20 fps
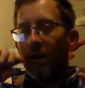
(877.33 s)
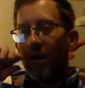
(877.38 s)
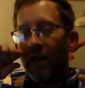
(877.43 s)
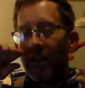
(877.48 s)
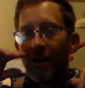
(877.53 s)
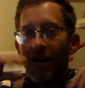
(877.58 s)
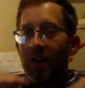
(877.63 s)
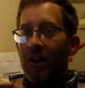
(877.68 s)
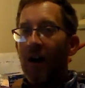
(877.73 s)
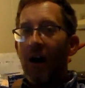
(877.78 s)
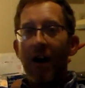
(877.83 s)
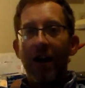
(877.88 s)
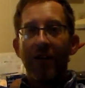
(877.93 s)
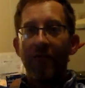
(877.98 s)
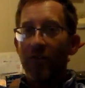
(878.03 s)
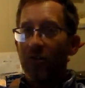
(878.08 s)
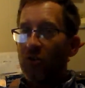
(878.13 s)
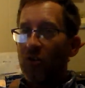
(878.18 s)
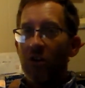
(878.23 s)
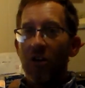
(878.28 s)
It did not
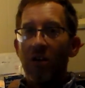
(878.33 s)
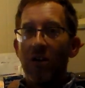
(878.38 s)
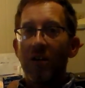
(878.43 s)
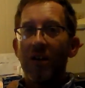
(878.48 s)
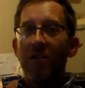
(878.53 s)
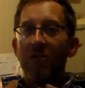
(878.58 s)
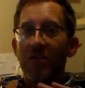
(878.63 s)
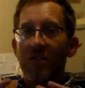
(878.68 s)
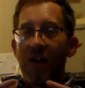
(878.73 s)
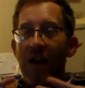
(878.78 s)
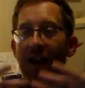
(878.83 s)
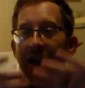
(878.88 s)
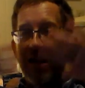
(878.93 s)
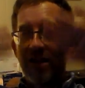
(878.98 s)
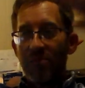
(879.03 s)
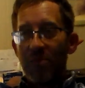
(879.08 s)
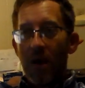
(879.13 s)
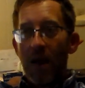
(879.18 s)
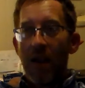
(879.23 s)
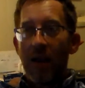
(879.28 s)
have a trunk. It was a
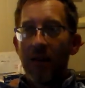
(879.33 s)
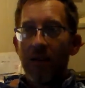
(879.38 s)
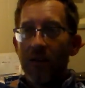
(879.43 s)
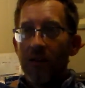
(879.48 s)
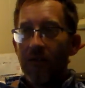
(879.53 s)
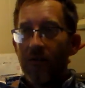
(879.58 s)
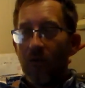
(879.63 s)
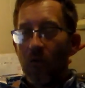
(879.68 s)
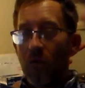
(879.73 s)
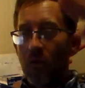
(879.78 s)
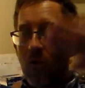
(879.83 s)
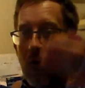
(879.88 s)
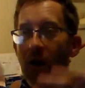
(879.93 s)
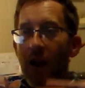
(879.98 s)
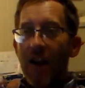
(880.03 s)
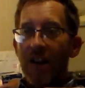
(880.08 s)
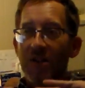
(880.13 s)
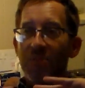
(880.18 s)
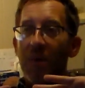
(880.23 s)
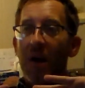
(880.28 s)
hatchback, four-door
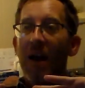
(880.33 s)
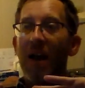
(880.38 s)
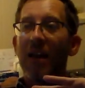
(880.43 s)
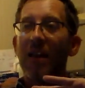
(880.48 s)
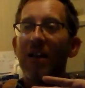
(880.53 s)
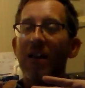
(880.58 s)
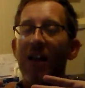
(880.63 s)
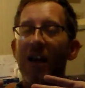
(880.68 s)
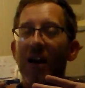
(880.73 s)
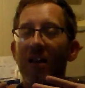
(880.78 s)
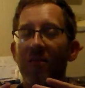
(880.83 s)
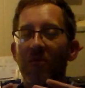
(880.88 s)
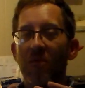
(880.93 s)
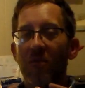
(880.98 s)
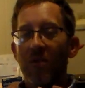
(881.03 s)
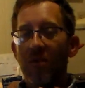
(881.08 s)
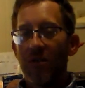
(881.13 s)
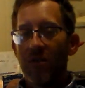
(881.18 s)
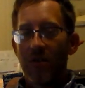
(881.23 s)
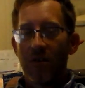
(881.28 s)
hatchback, and it had
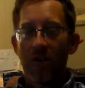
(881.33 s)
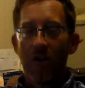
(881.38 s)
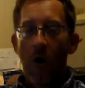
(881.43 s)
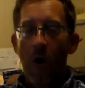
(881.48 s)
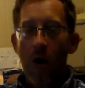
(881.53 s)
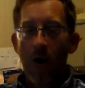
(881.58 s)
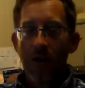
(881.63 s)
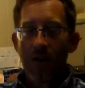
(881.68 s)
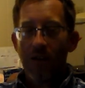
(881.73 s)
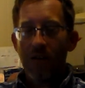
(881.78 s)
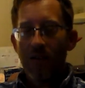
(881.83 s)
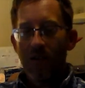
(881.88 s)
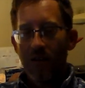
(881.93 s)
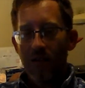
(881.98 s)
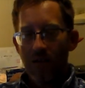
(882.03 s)
dark